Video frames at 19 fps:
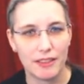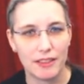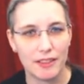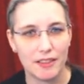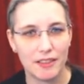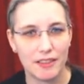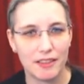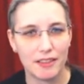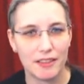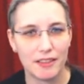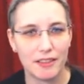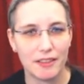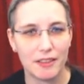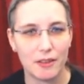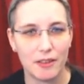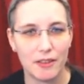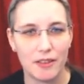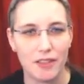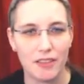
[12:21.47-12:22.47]
is
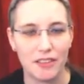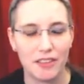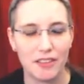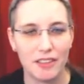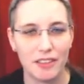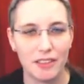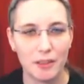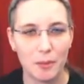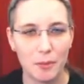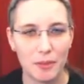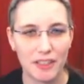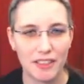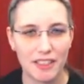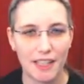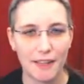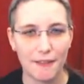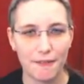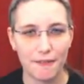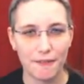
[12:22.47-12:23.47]
is still a bit
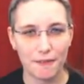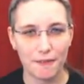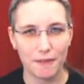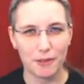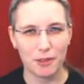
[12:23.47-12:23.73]
tough.